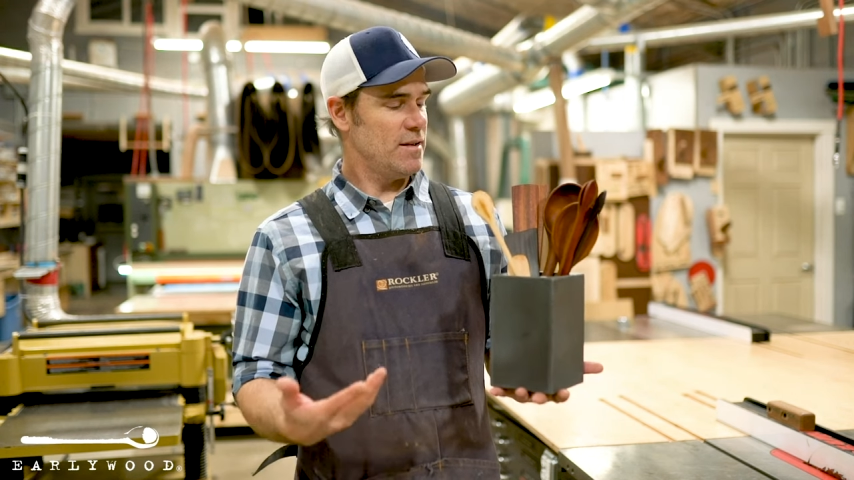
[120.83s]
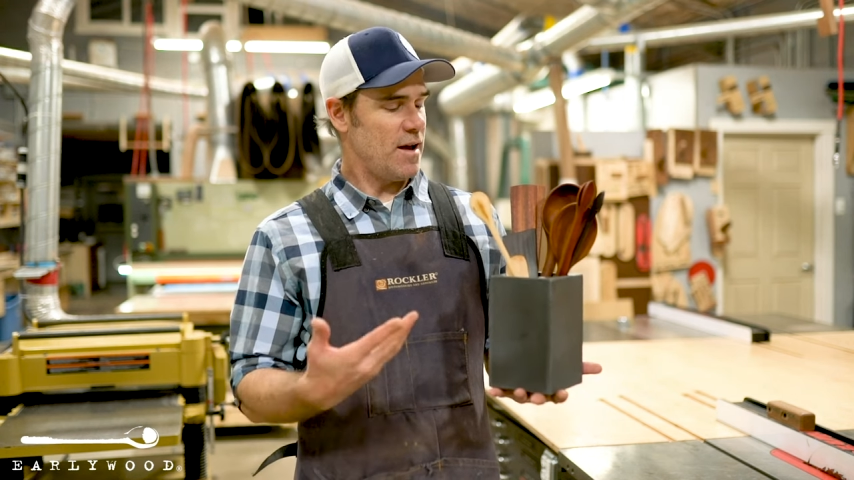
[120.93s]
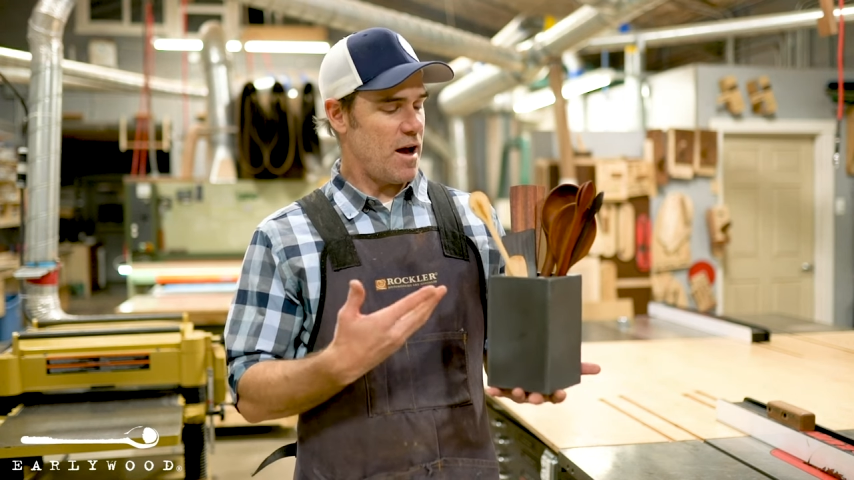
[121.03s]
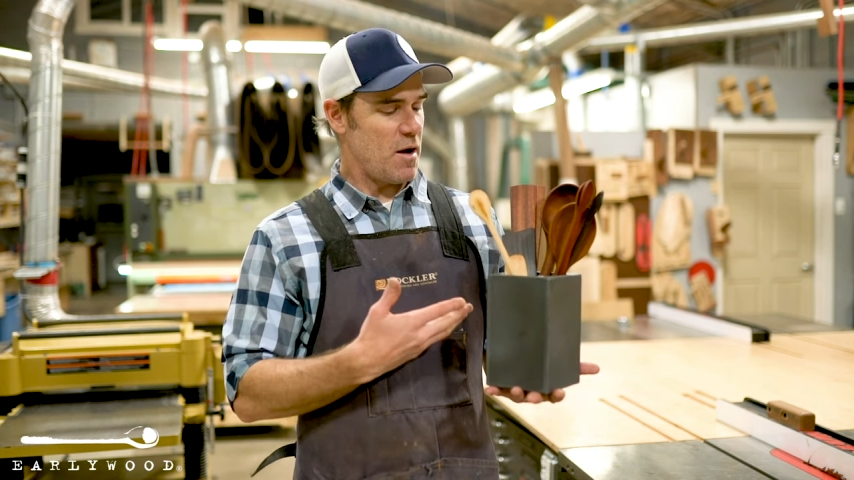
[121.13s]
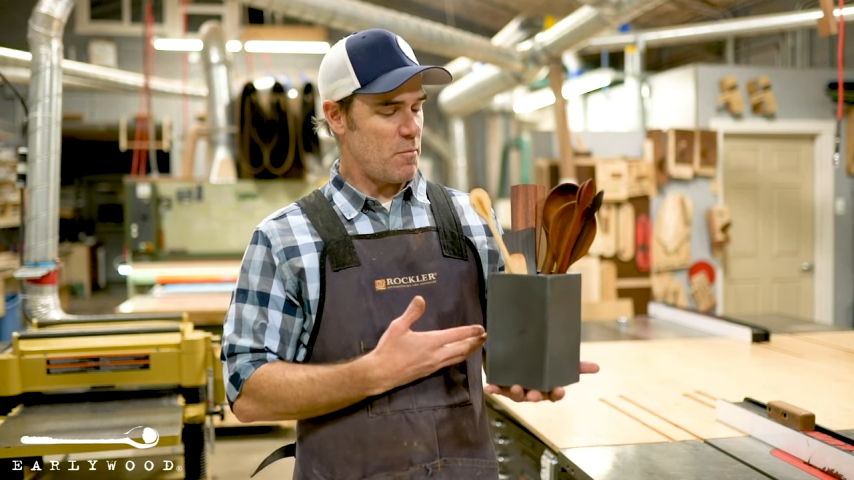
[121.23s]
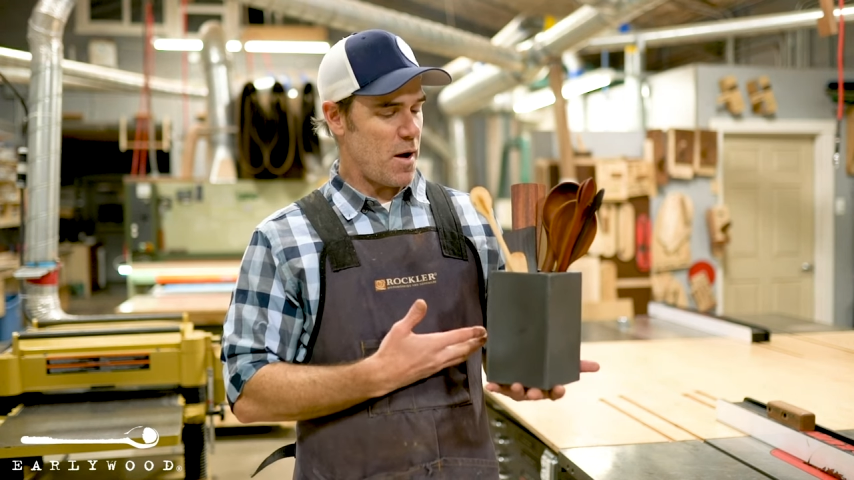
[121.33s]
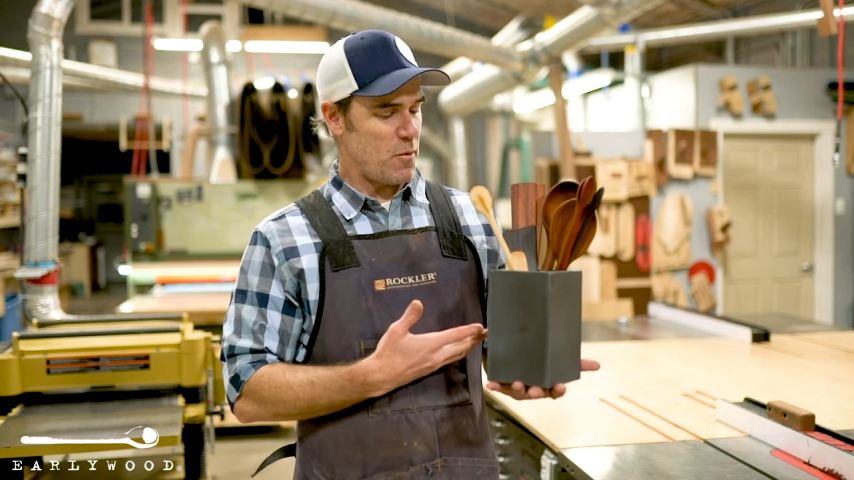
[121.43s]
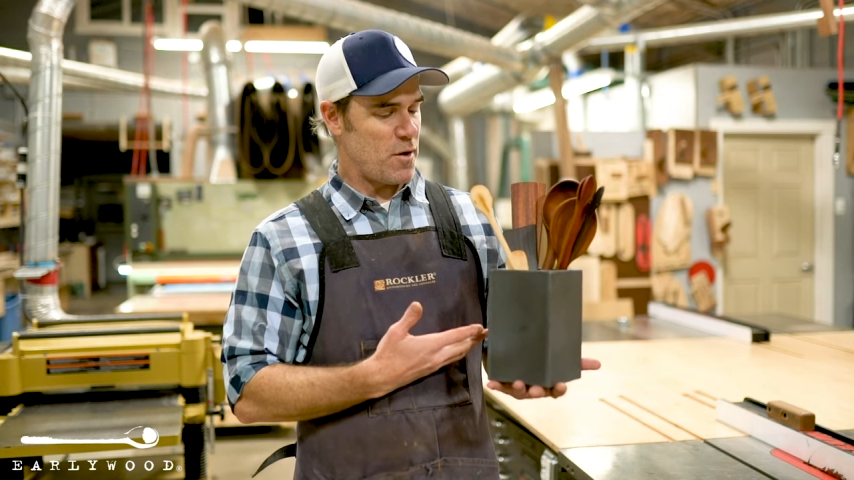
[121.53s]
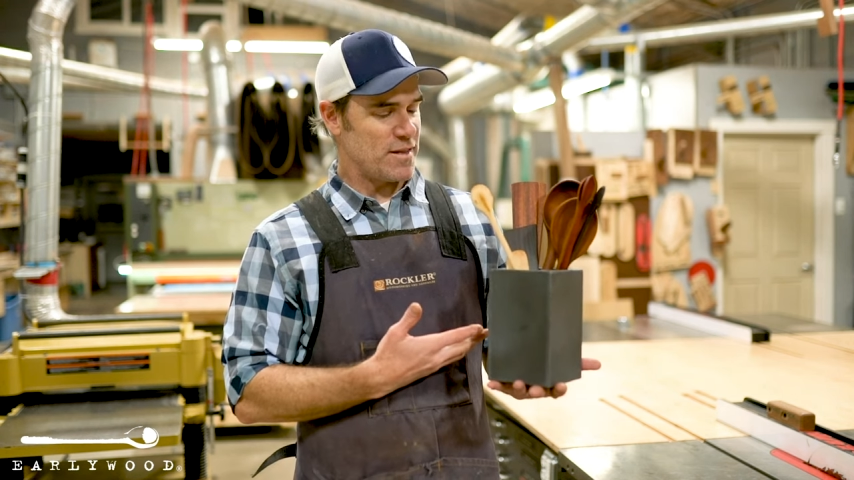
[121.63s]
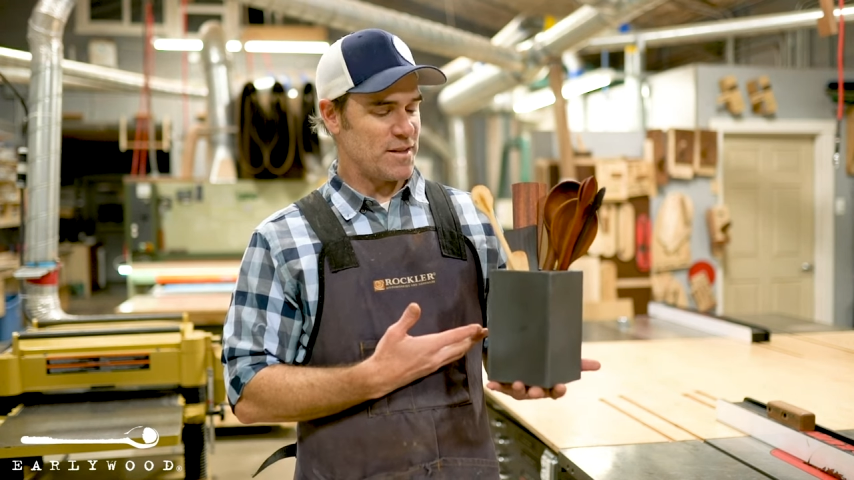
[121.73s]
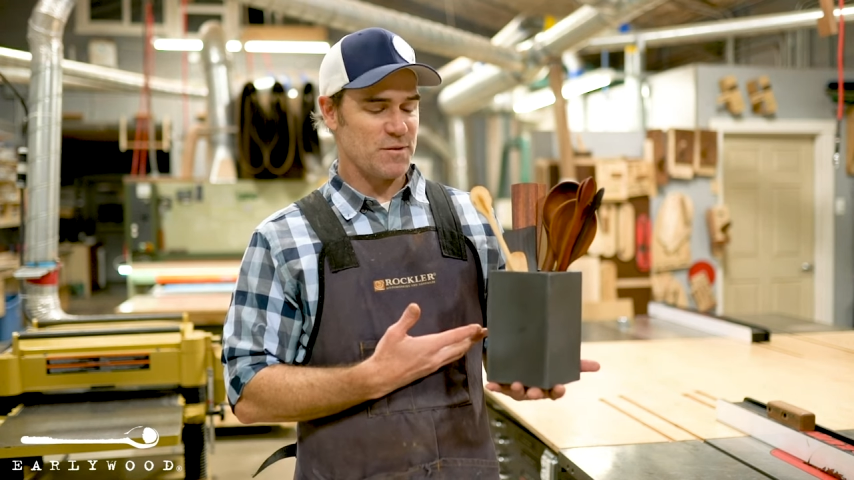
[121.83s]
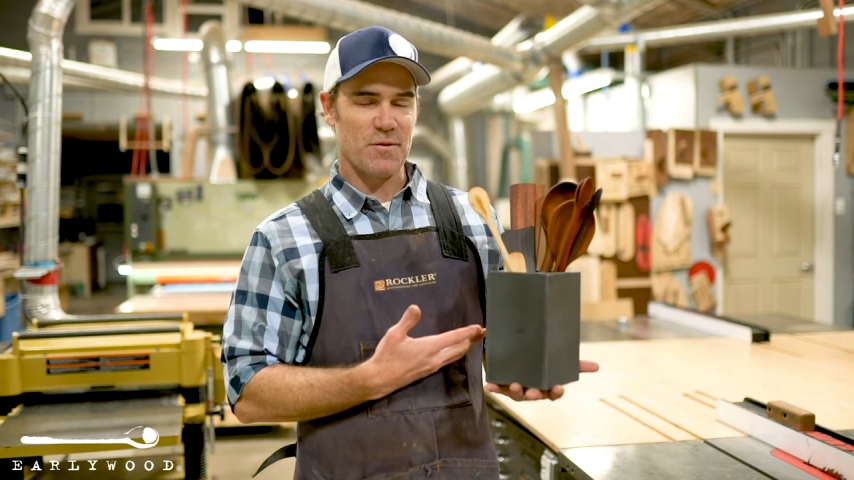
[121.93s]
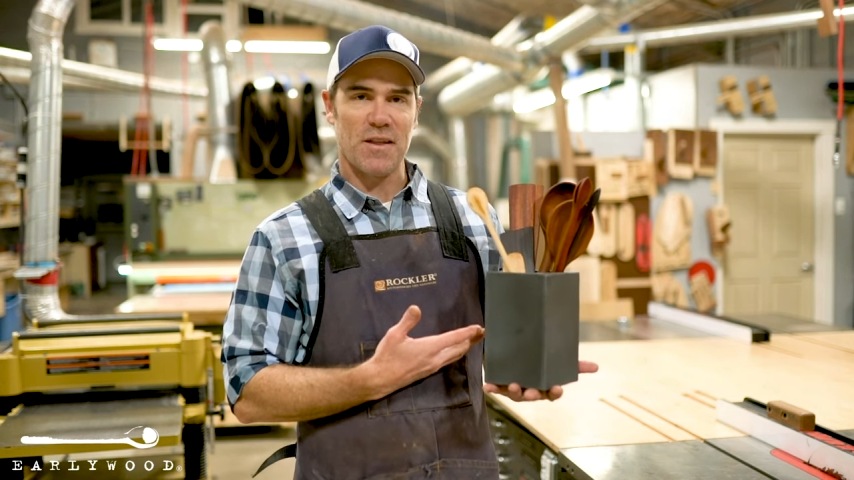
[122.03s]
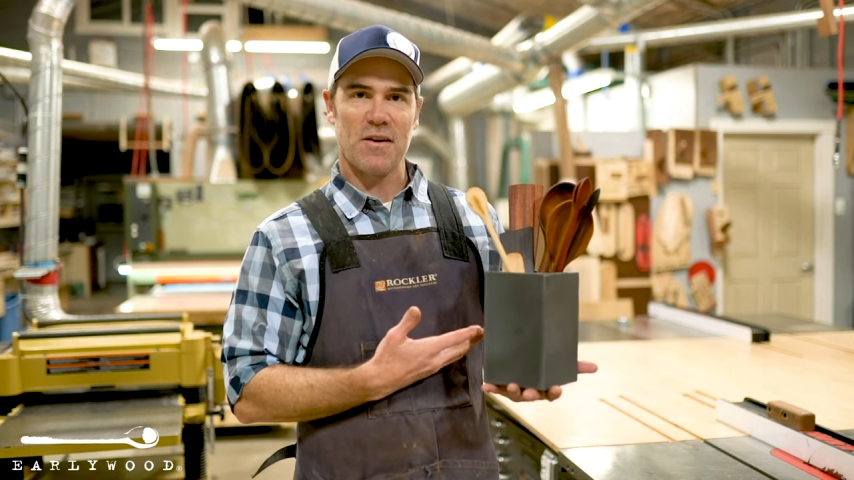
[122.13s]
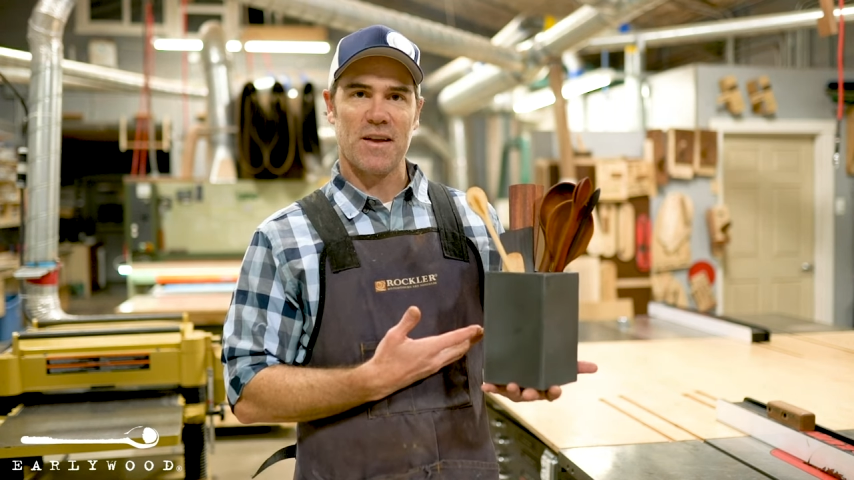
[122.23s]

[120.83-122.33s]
uh, might want this for their